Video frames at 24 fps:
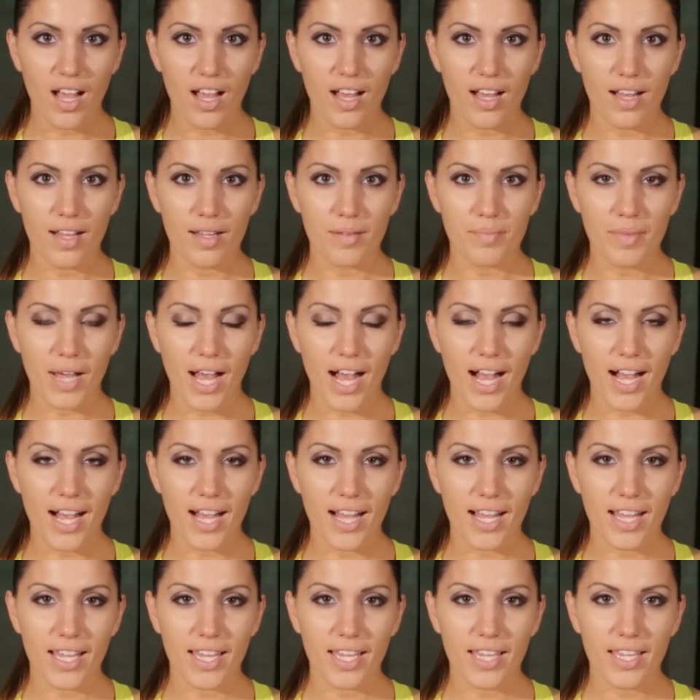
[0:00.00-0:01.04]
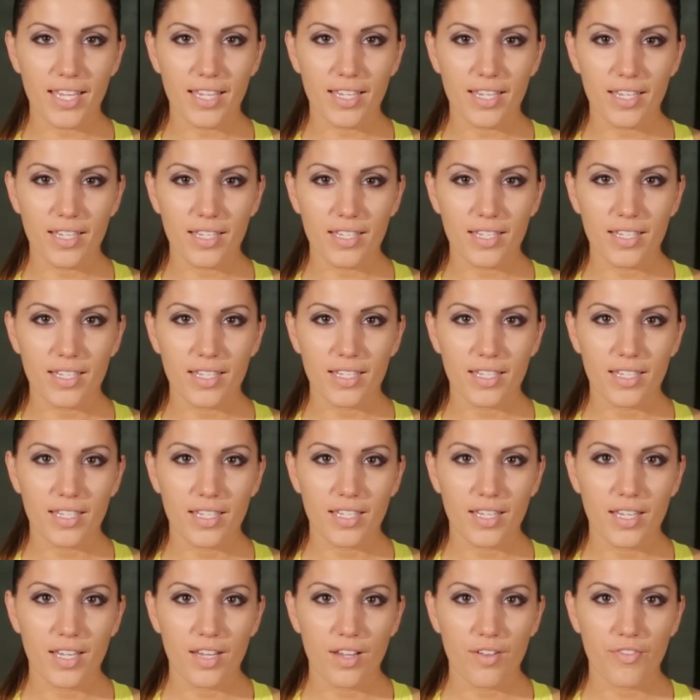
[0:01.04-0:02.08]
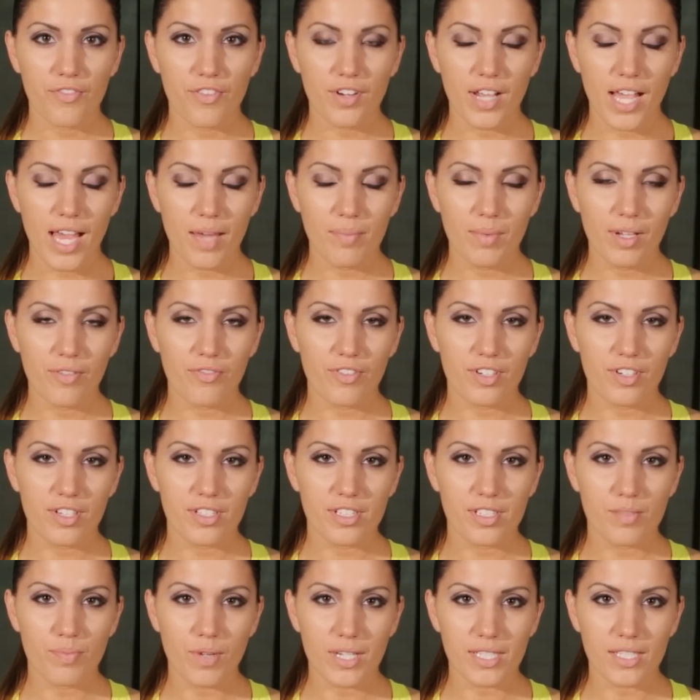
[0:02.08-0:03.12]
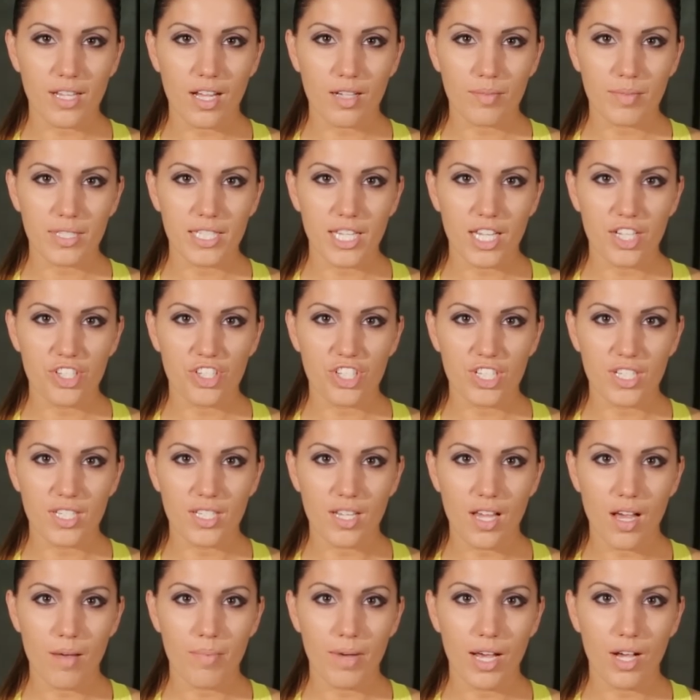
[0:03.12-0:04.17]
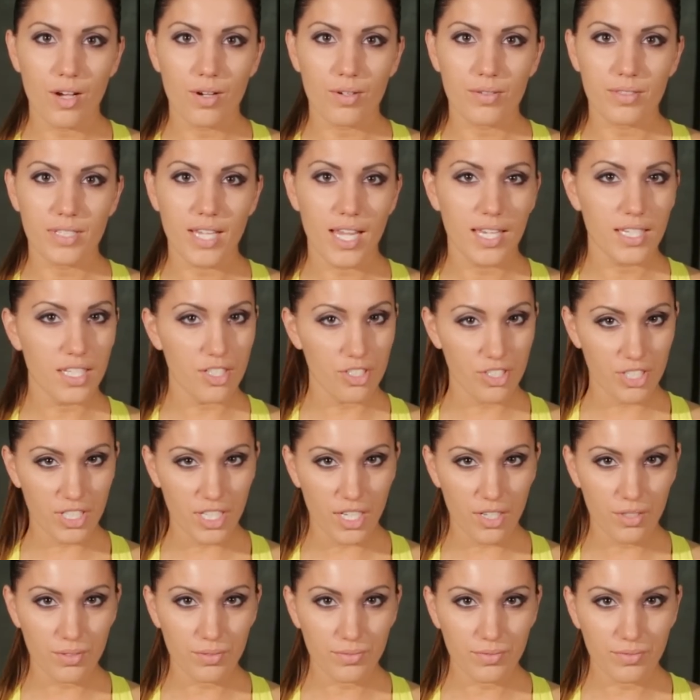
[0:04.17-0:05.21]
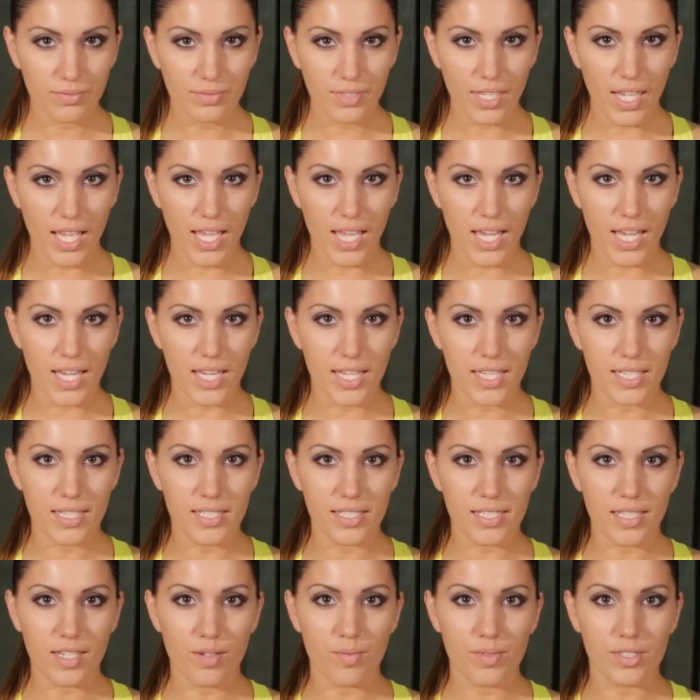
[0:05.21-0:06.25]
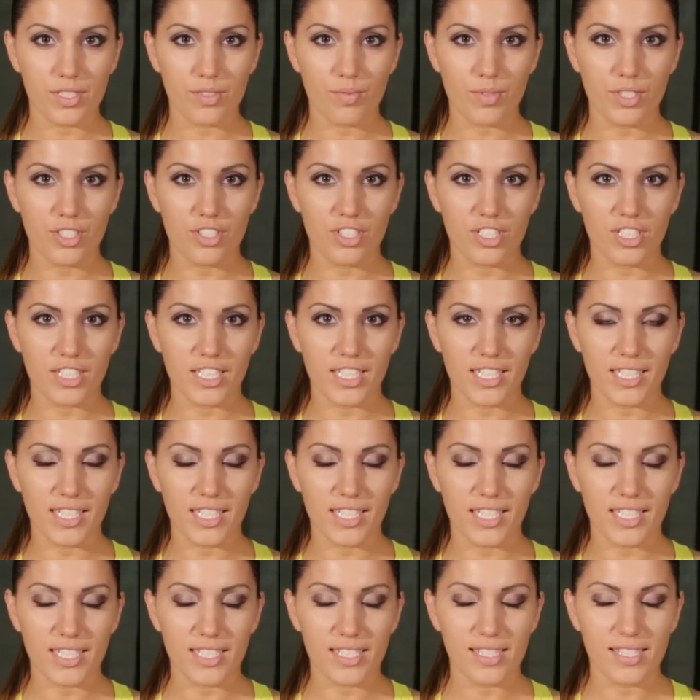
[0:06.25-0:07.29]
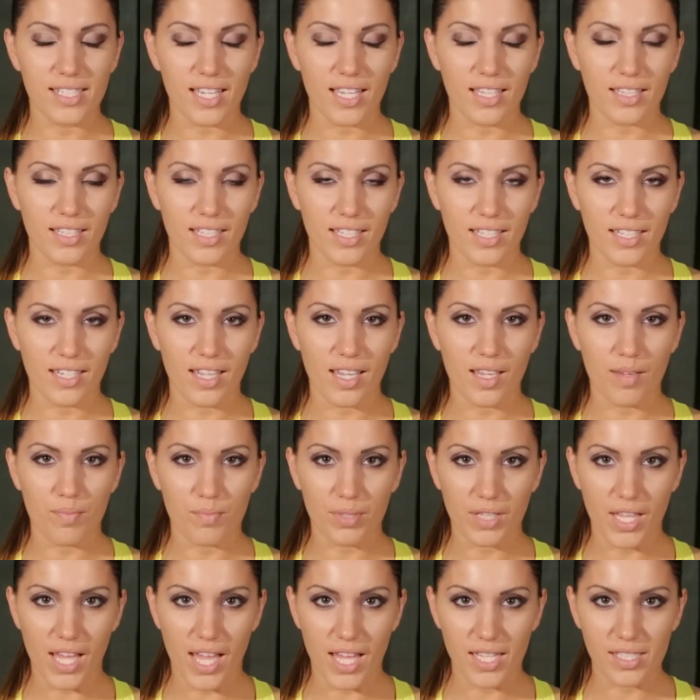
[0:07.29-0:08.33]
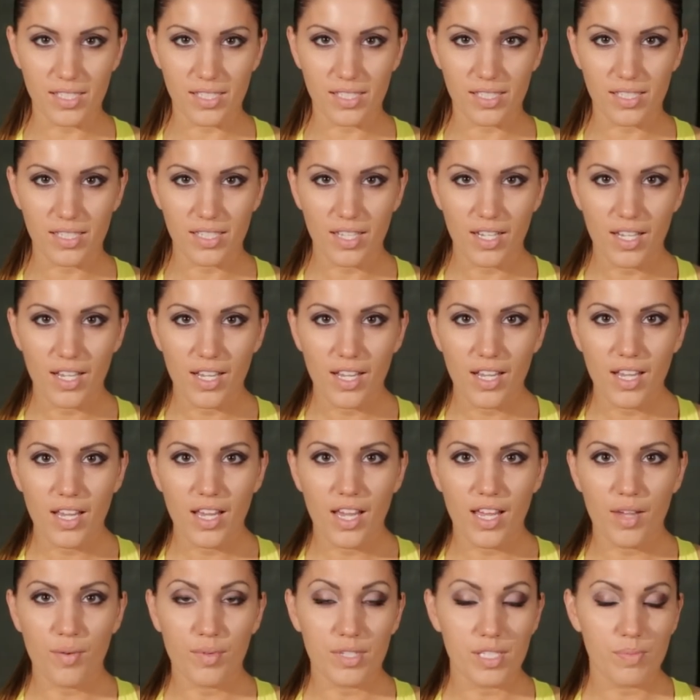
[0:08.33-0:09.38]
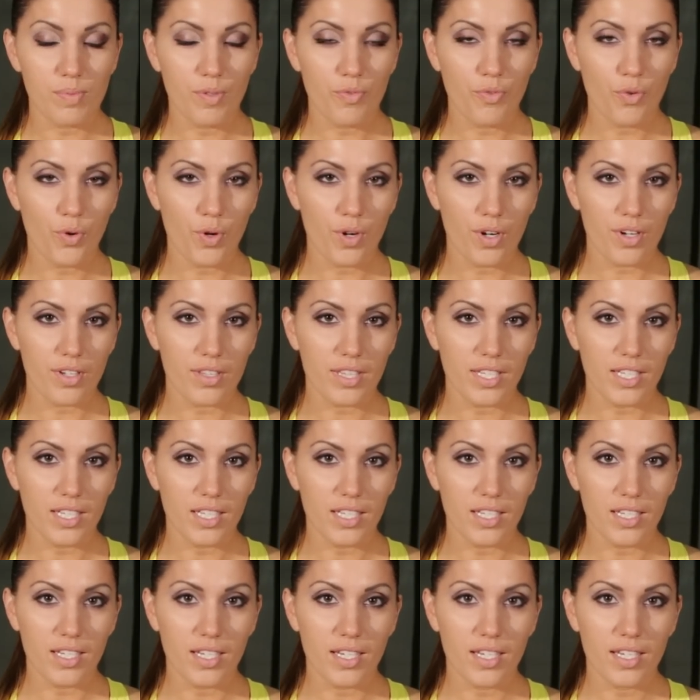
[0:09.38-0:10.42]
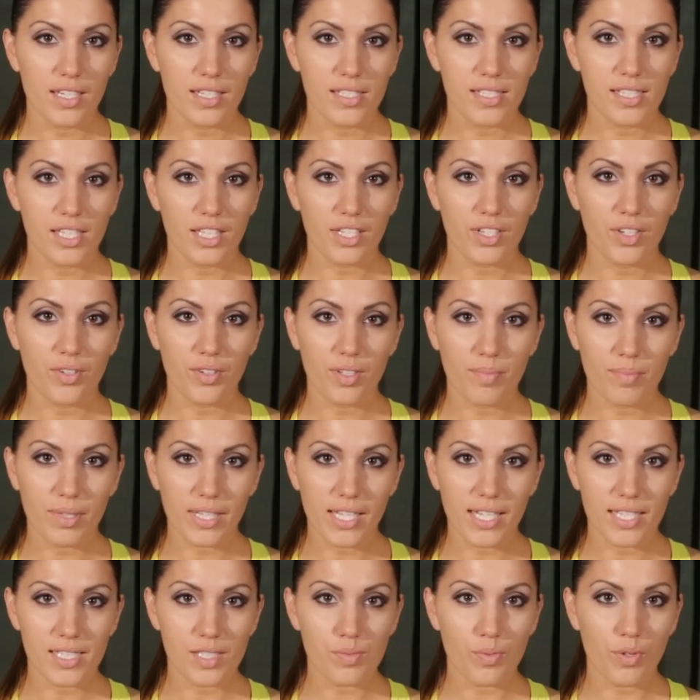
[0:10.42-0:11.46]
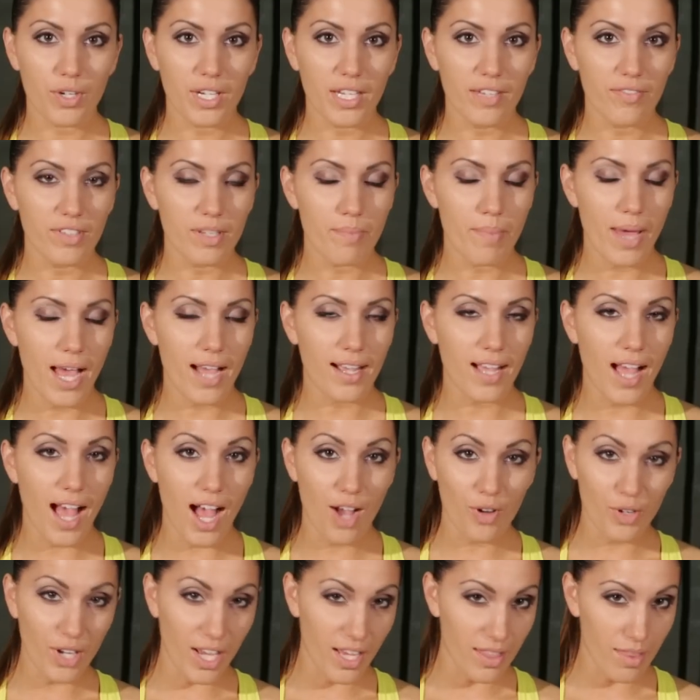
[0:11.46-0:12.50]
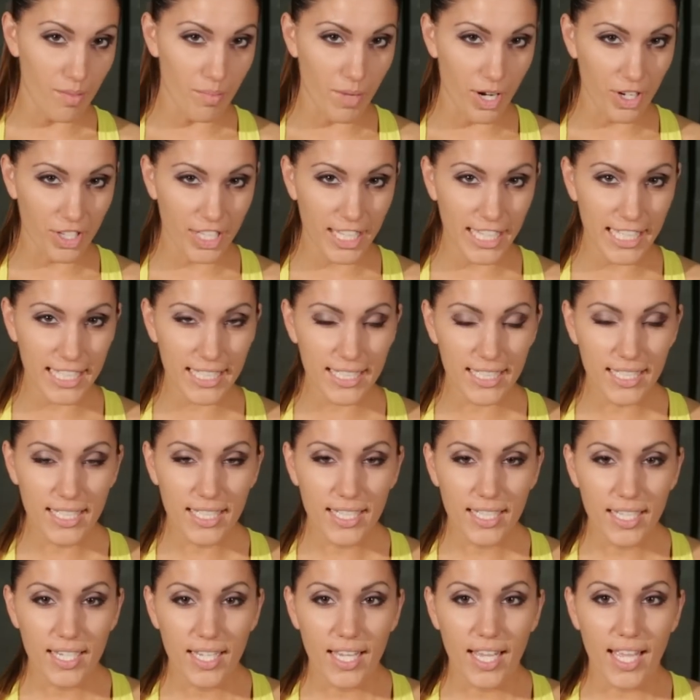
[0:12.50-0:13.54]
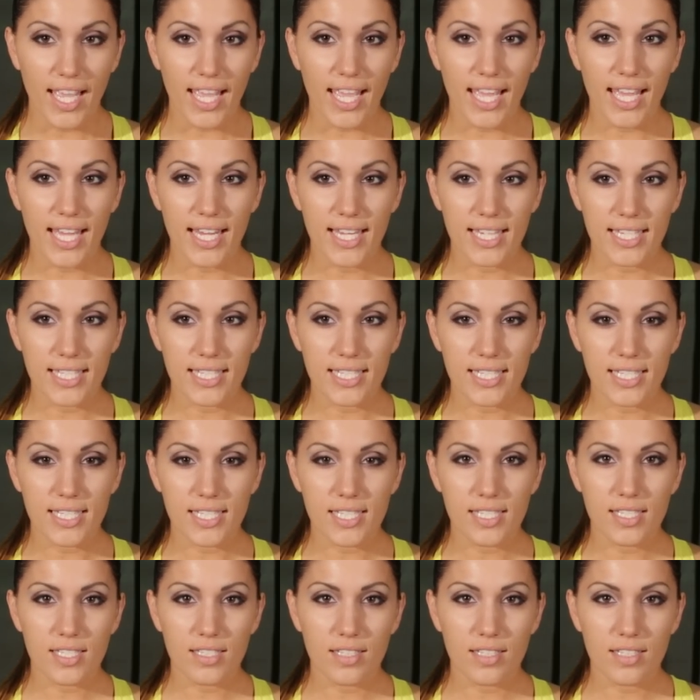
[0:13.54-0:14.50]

Um, I had my first breast augmentation about 10 years ago, and it was originally the saline implants. It was before the silicone implants were even back out on the market. And